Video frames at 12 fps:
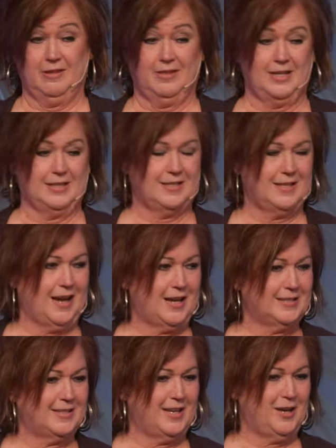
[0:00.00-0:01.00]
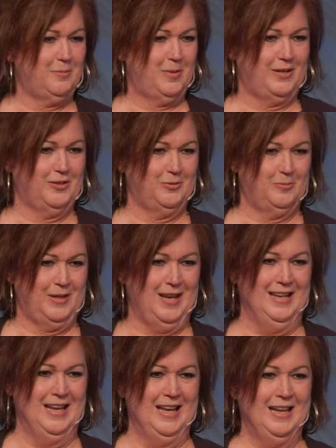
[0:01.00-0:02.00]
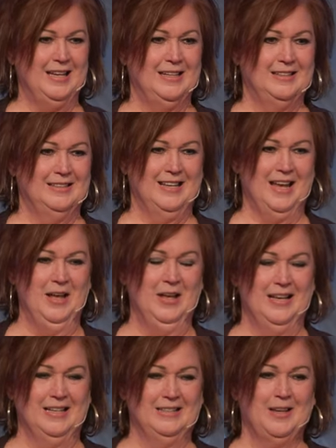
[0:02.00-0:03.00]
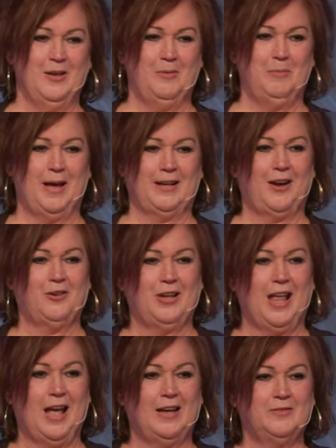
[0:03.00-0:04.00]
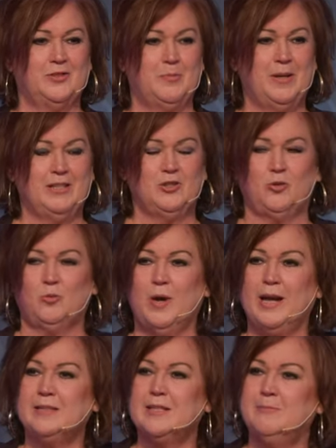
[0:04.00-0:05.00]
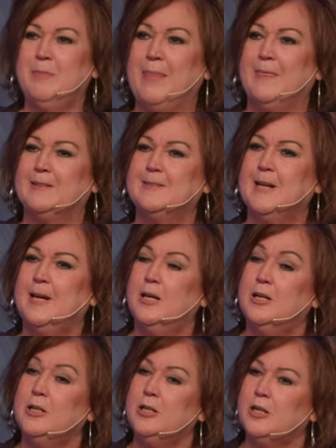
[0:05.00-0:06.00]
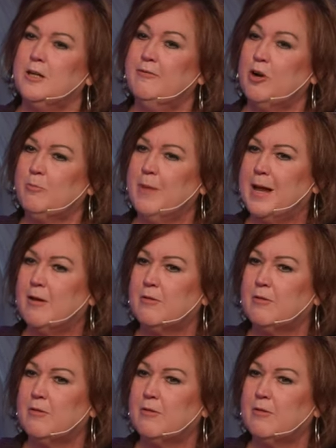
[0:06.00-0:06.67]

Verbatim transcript: things that I say up here, but about our lives being directed by the tongue of our mouth,